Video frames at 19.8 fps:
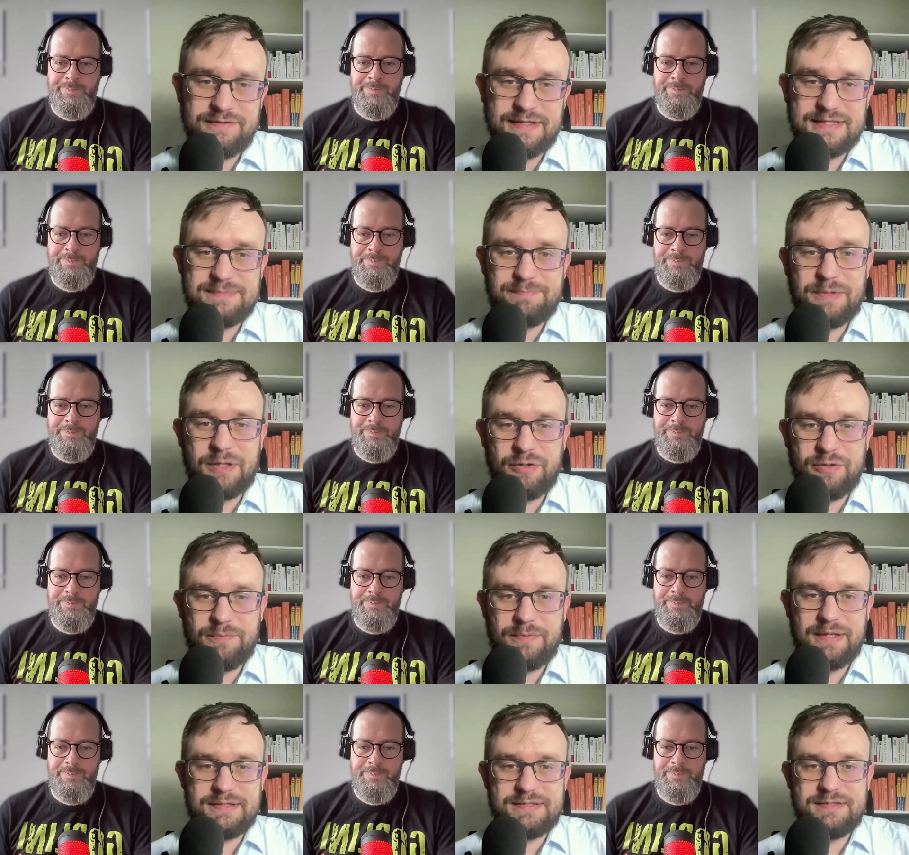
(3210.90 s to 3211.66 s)
Speaker 1: of
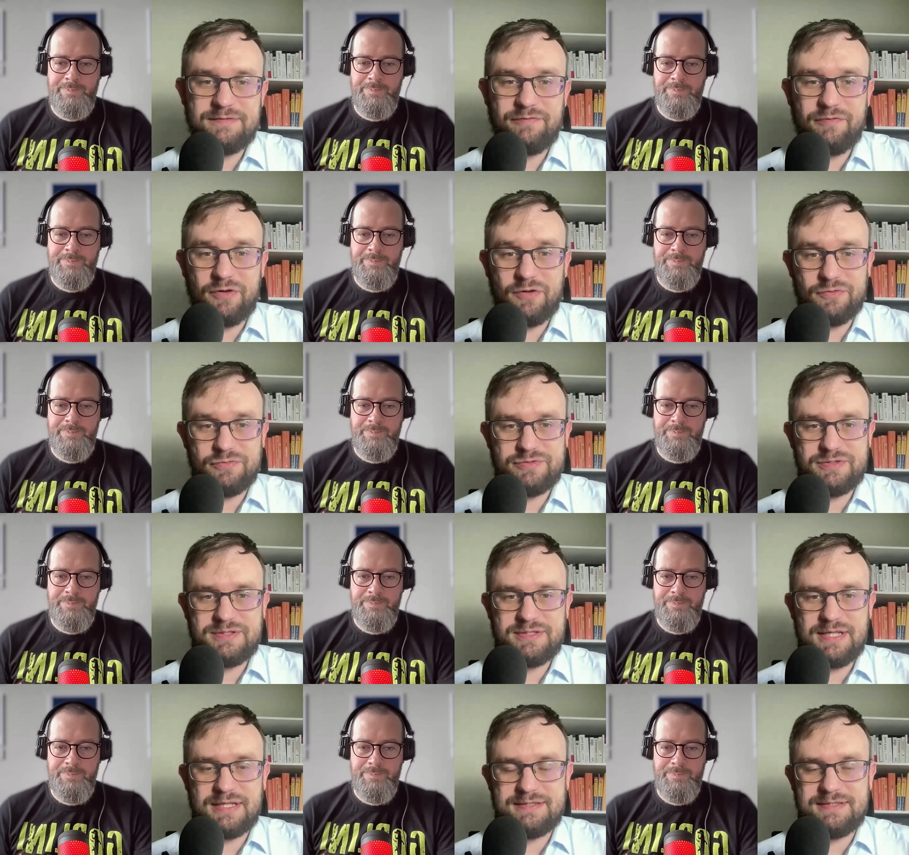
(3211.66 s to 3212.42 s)
experiments,
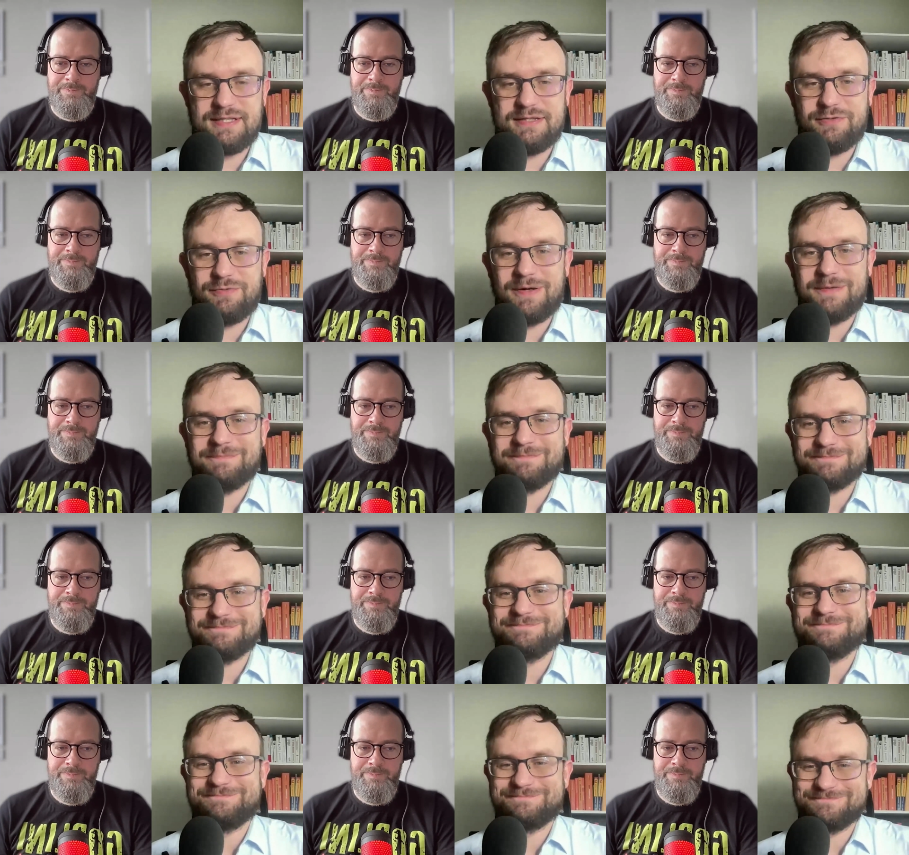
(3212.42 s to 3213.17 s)
thoughts,
Speaker 2: etc.
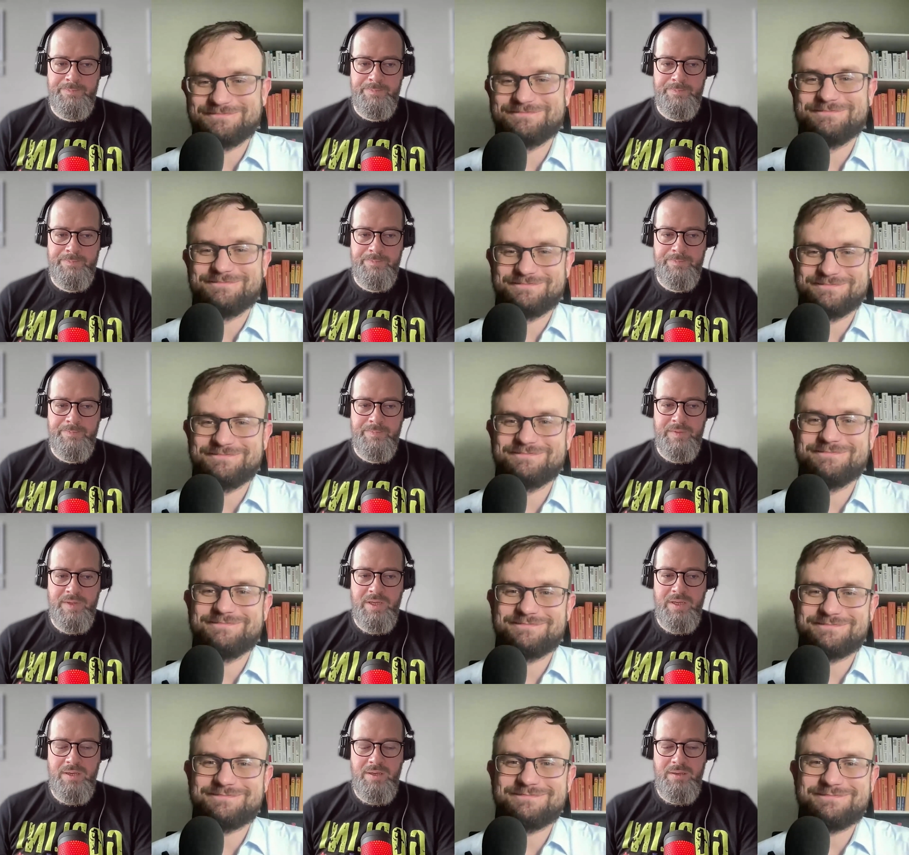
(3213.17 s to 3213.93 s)

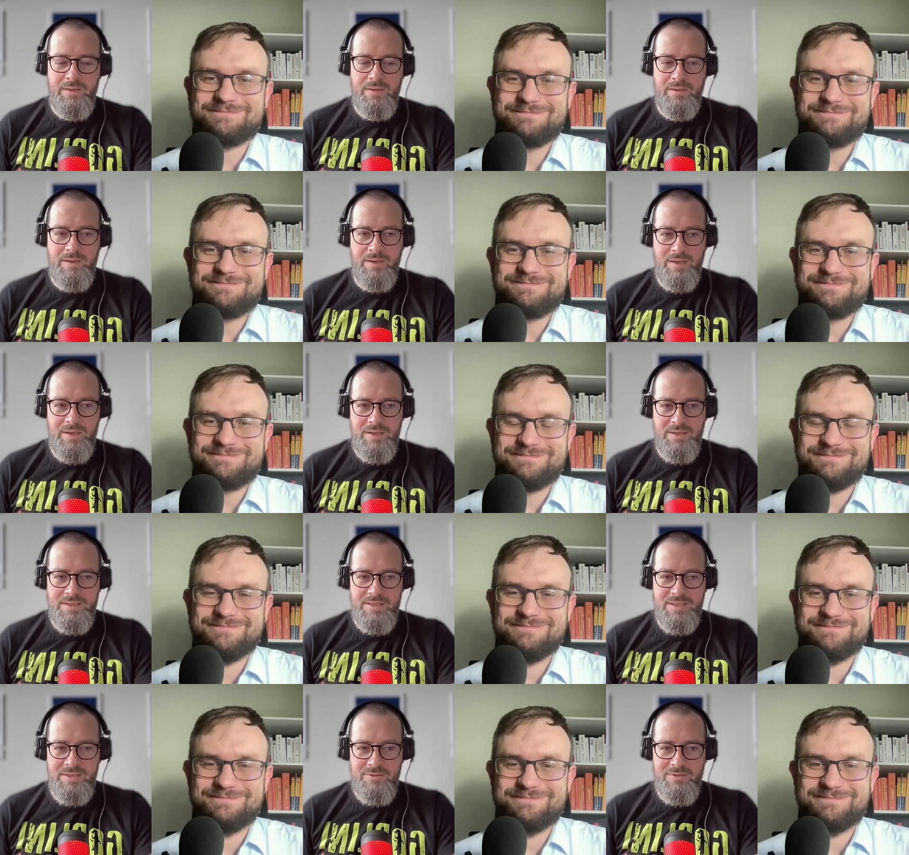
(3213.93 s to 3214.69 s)
Yeah,
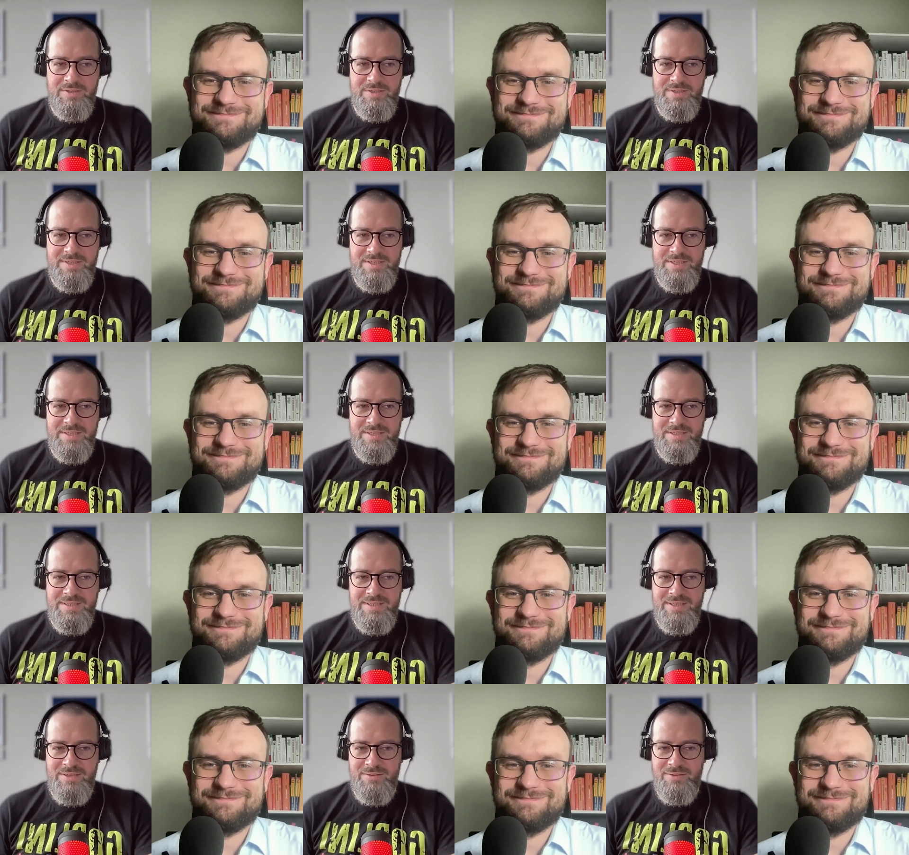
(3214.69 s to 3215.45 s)
sounds
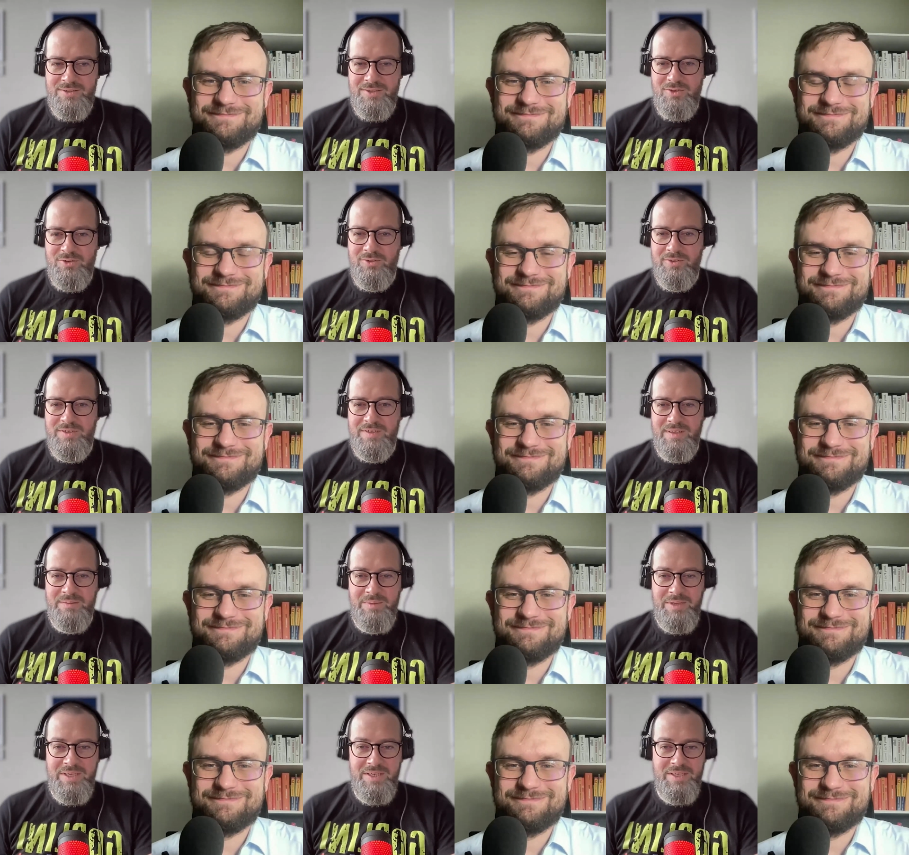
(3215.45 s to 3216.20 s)
sounds good. I
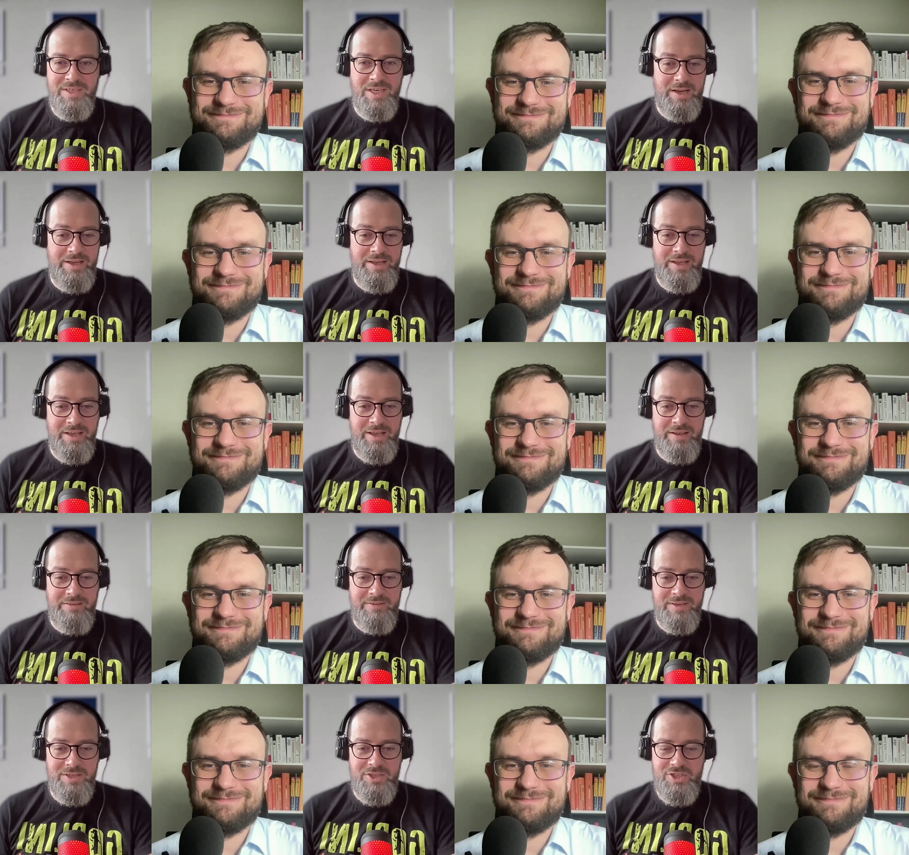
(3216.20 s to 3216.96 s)
mean, I, I,
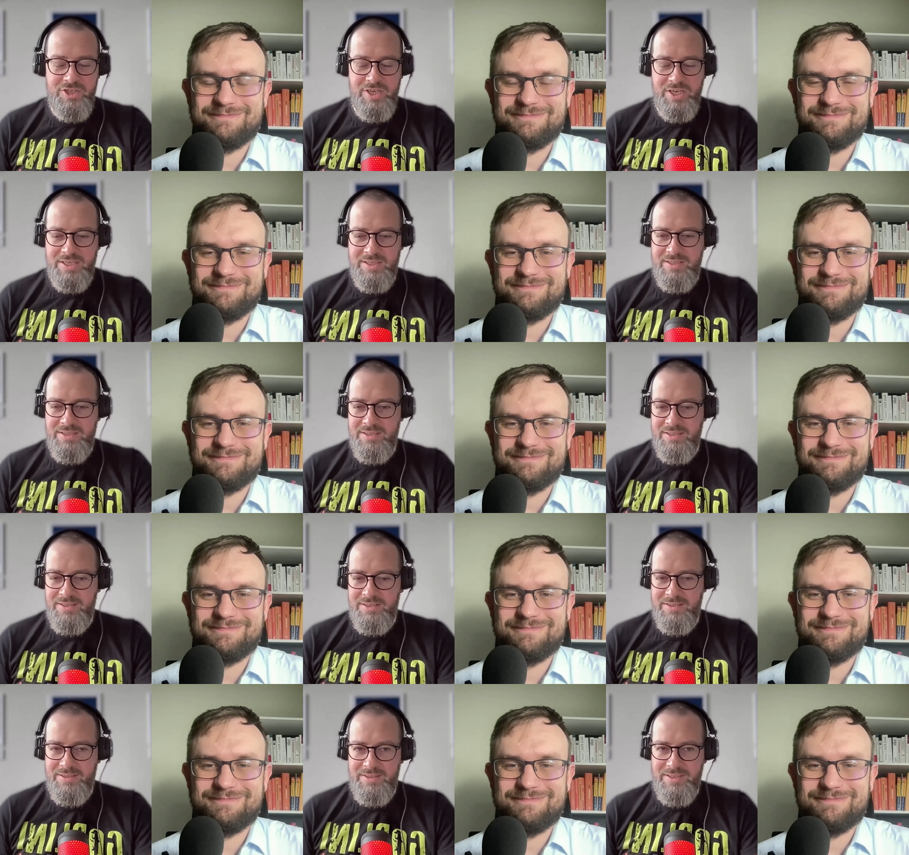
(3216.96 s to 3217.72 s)
even checked
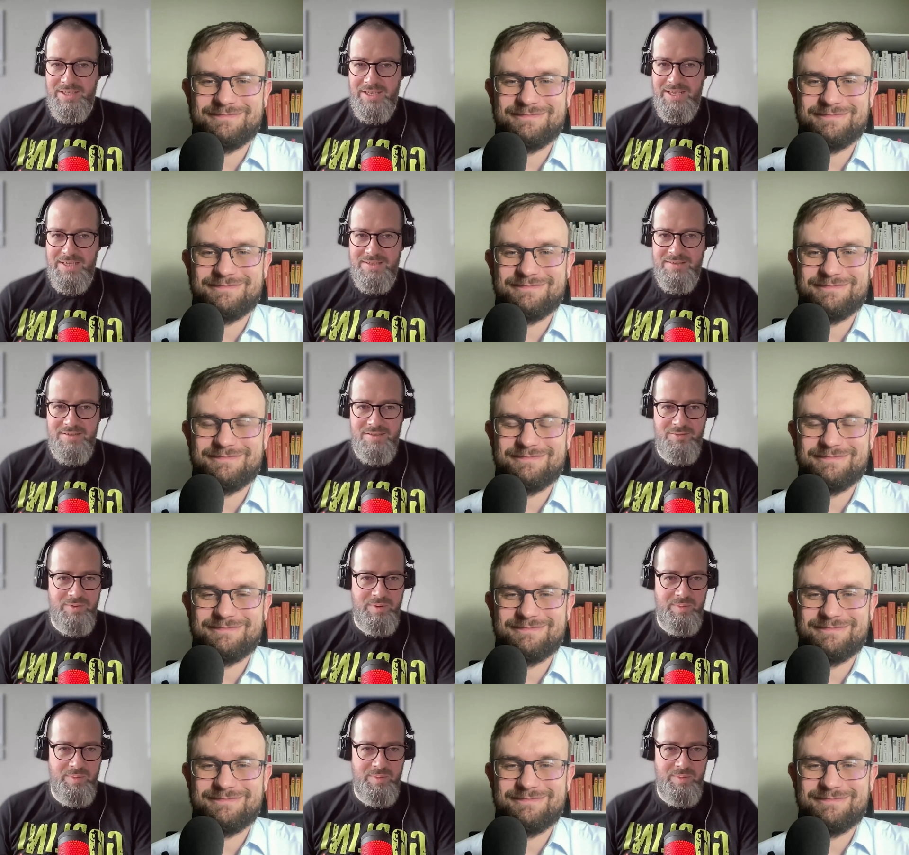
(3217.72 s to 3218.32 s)
the, the last